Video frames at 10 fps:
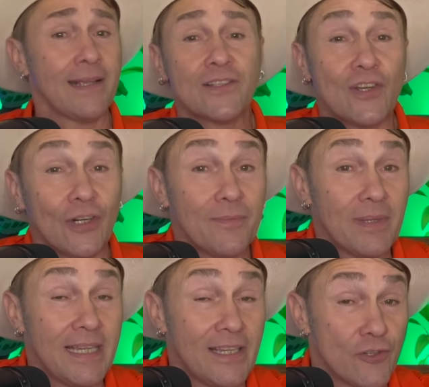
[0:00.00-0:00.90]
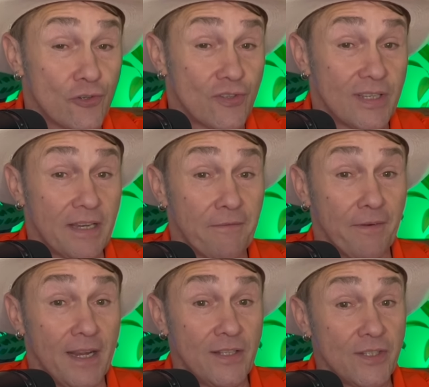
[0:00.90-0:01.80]
It's going to be interesting,
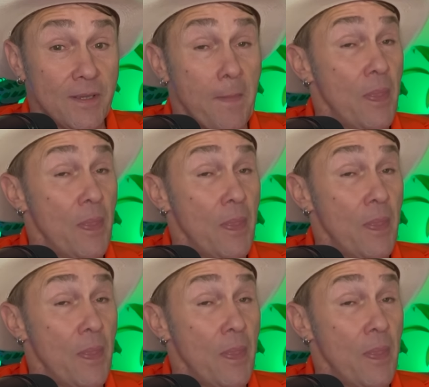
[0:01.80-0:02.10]
friends.